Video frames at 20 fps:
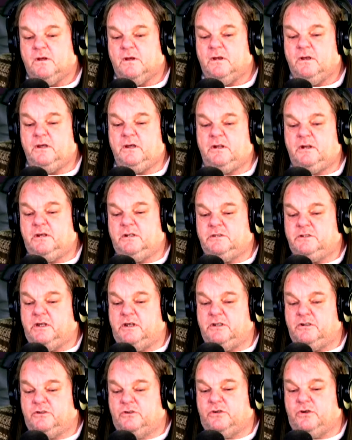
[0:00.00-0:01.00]
It is
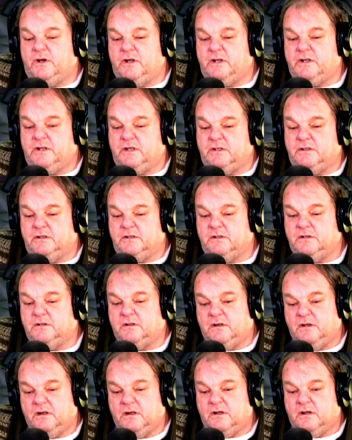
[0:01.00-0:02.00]
a credit
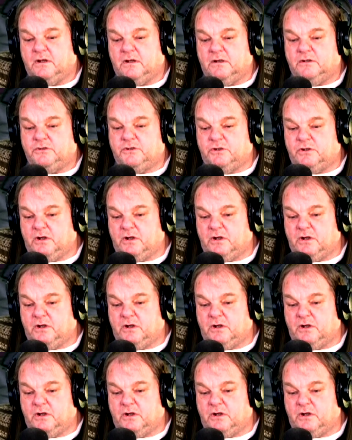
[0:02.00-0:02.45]
to